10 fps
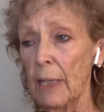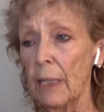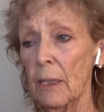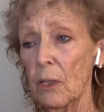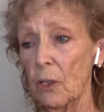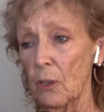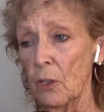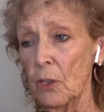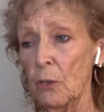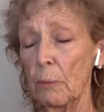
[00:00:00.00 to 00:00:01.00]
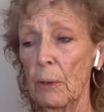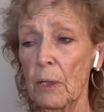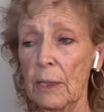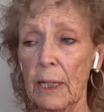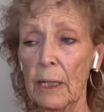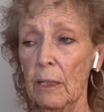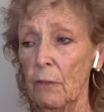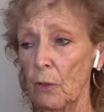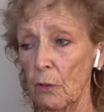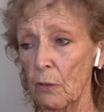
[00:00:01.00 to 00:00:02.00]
and encourage you to partake of your